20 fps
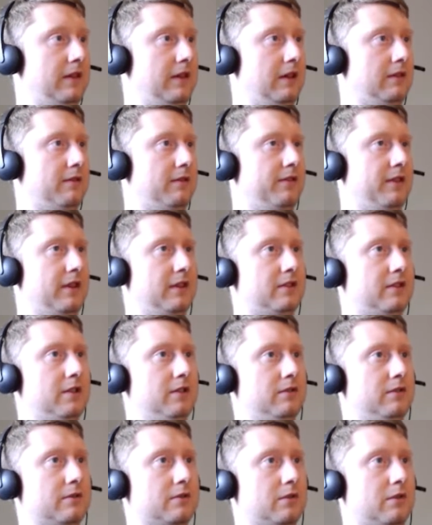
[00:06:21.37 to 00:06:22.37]
the other thing
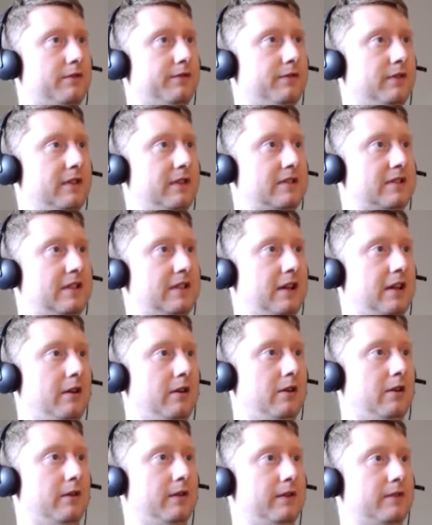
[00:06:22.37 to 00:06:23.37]
too is Orpheus
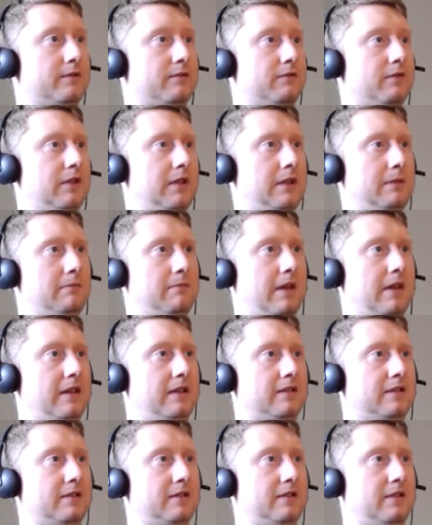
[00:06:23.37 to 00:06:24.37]
Tarot is really
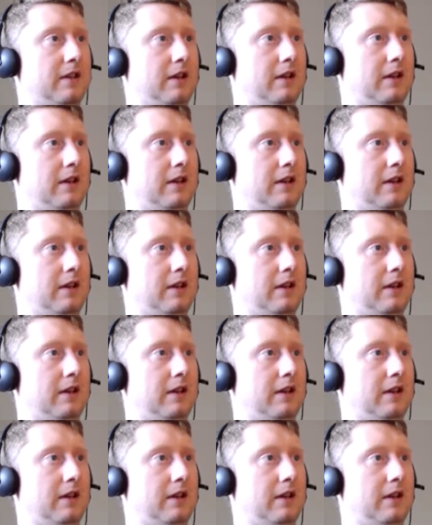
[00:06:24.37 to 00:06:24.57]
meant